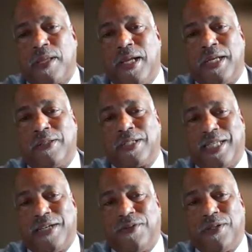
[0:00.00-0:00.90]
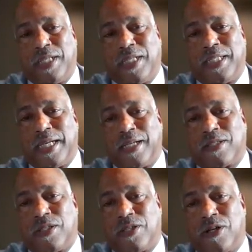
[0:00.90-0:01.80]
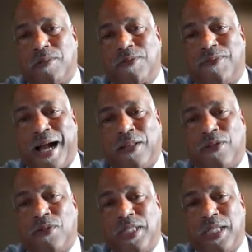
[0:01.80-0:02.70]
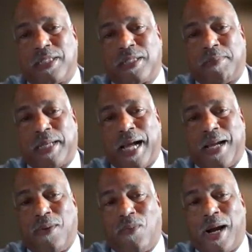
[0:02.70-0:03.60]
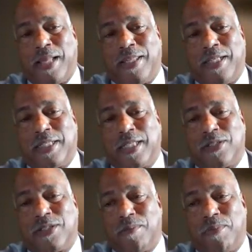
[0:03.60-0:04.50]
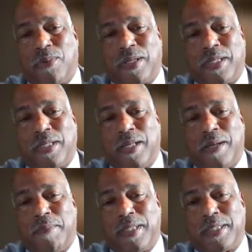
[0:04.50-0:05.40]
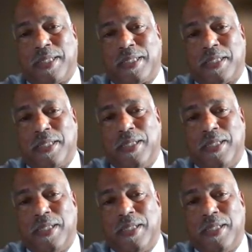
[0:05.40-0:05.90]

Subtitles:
And it'll give you details in terms of how those things apply and why these things are important in their business.